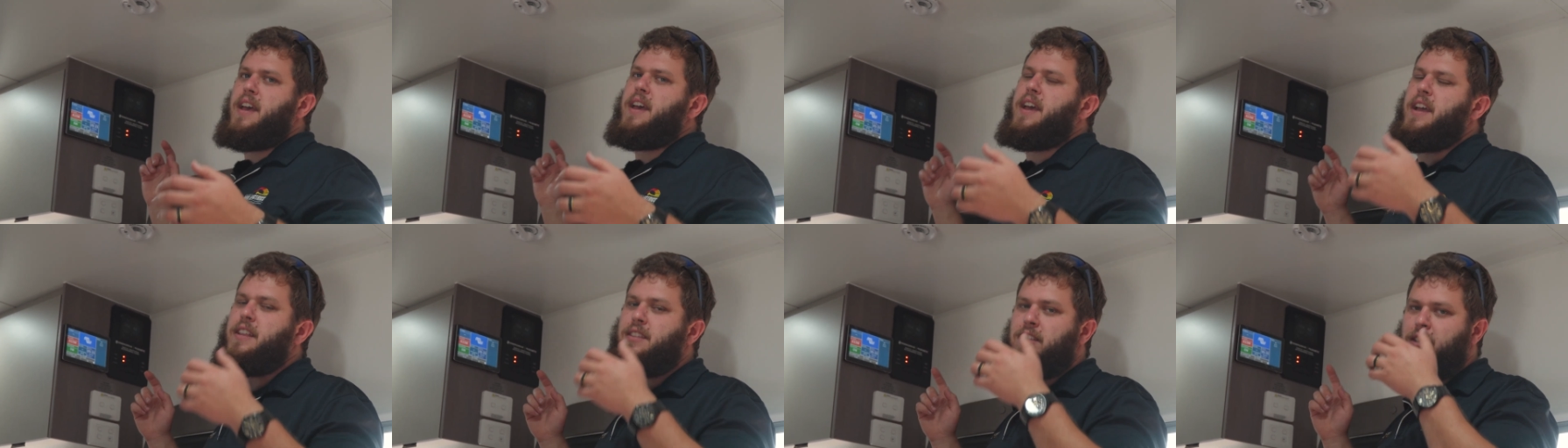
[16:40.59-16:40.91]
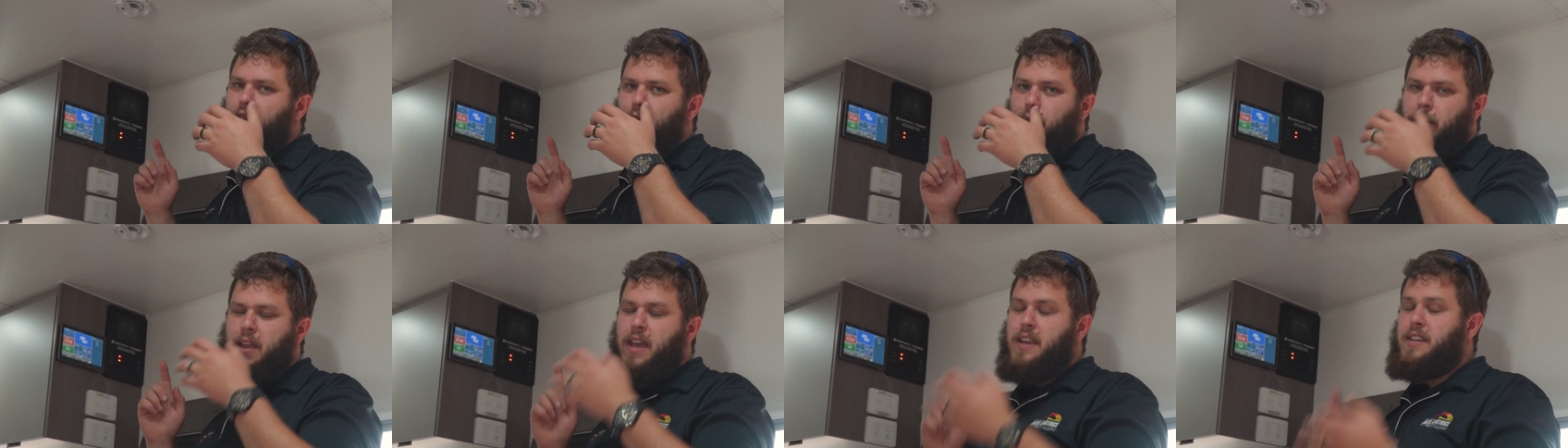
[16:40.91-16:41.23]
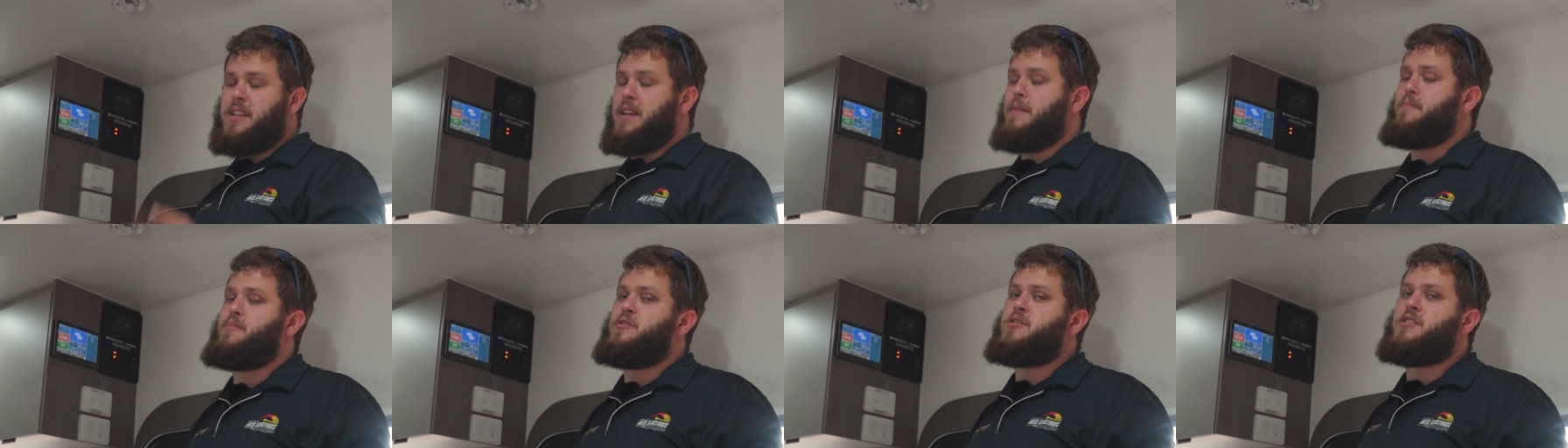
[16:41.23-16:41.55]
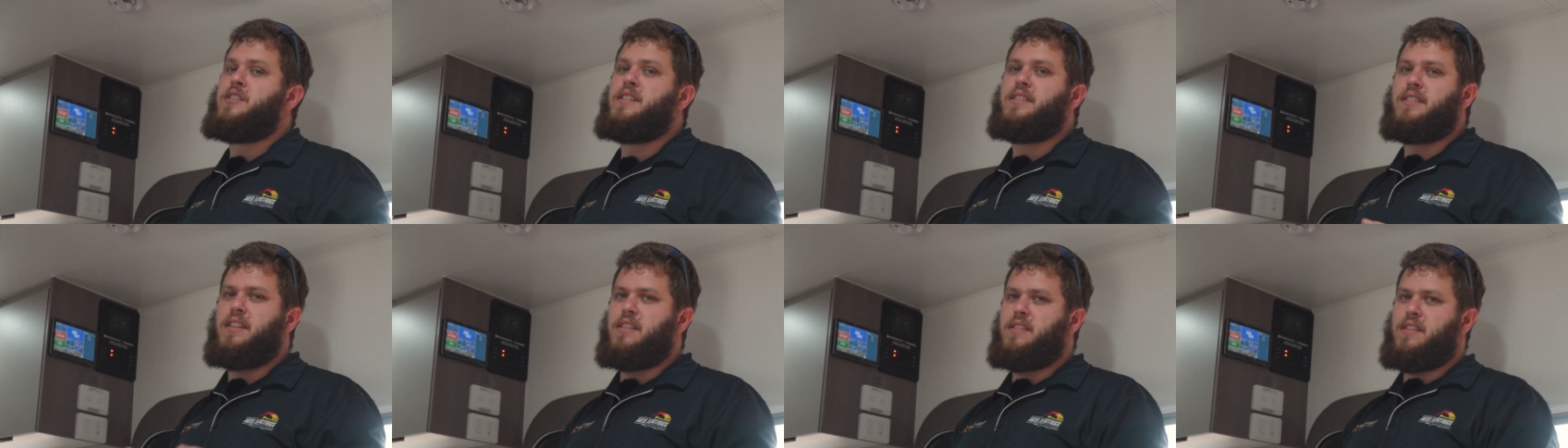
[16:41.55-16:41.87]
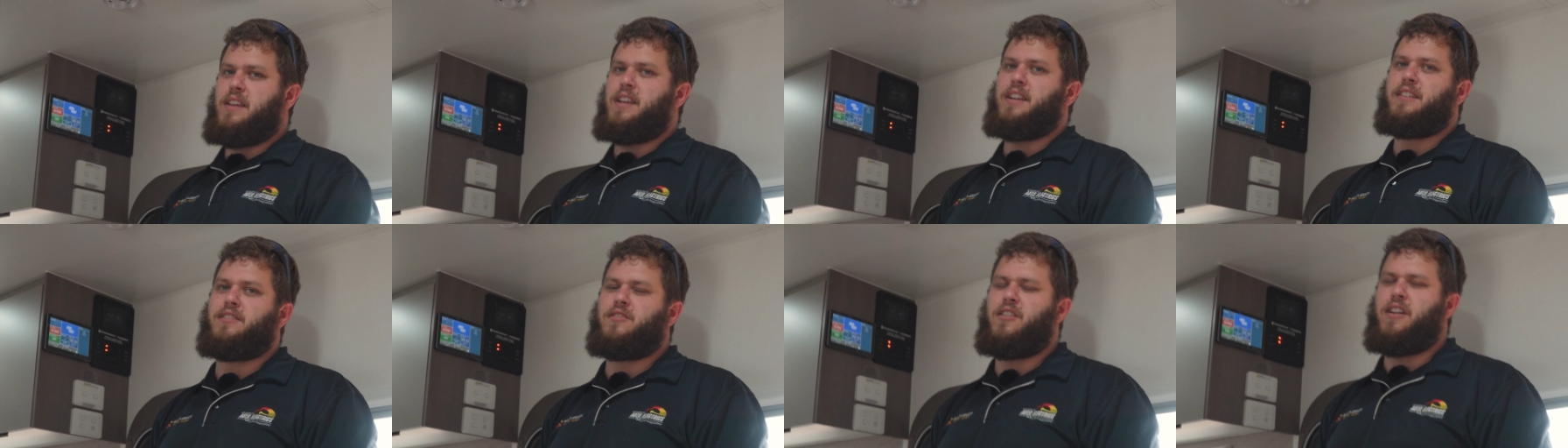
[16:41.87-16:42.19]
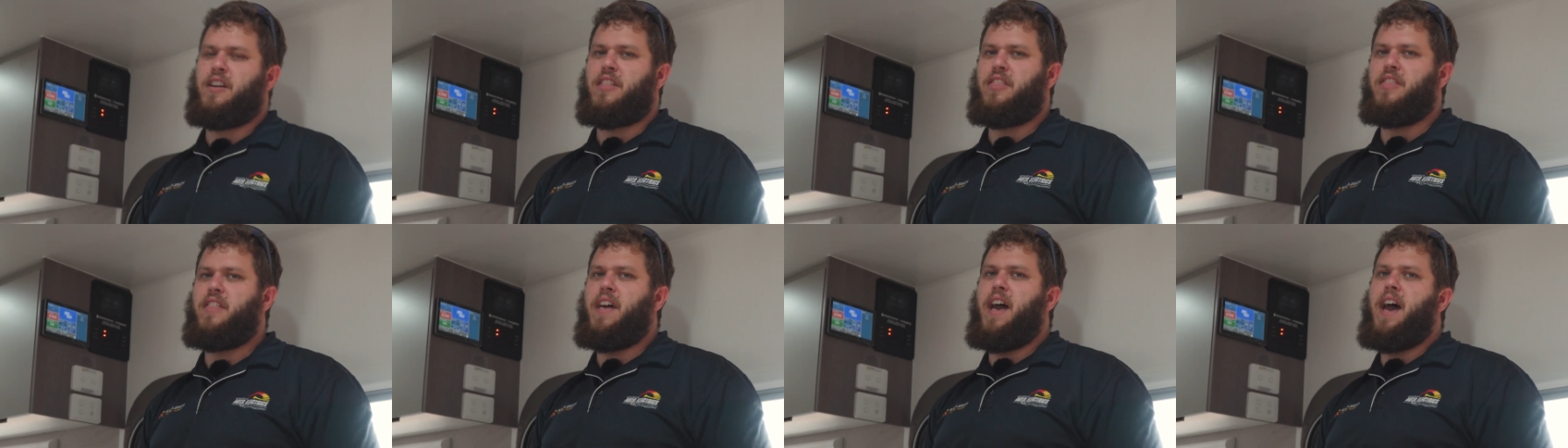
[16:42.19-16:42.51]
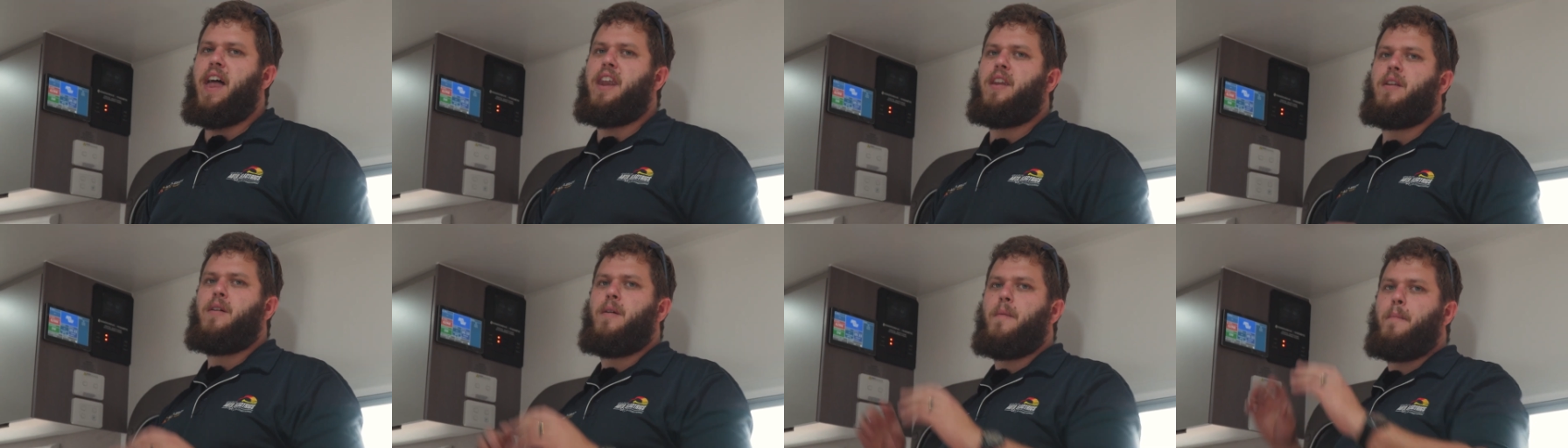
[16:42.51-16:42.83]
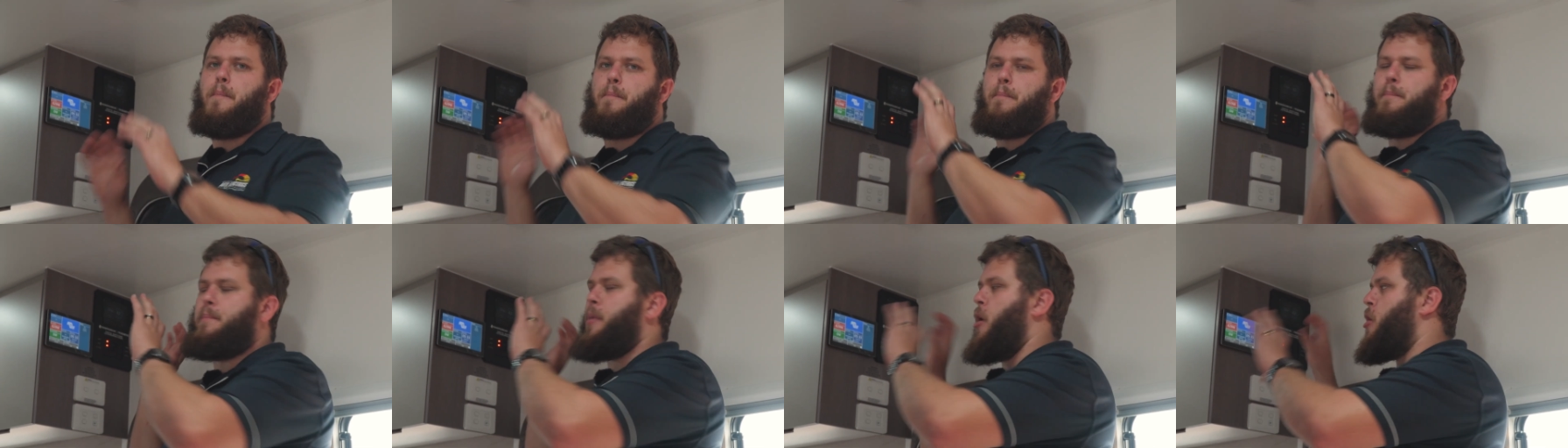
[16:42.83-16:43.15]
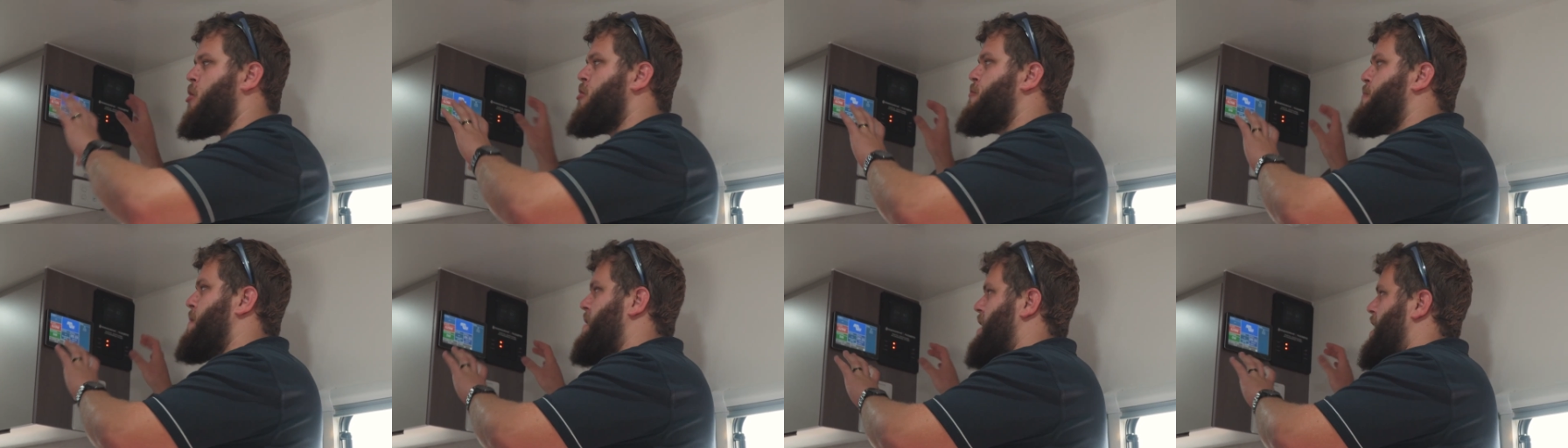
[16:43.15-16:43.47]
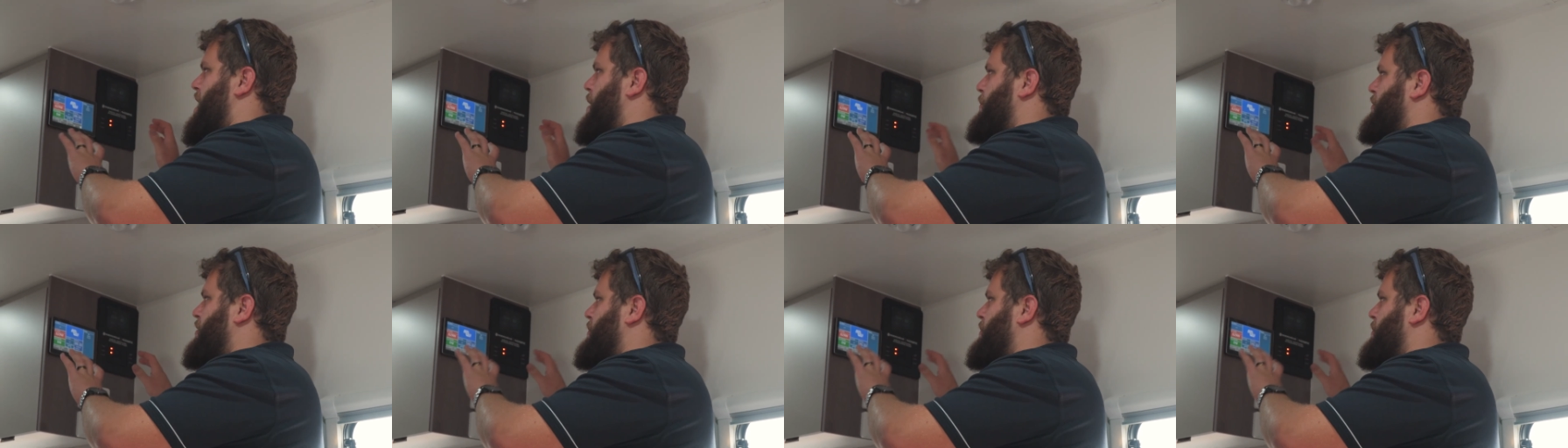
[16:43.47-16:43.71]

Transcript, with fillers: is doing our temperatures and things like that, both being able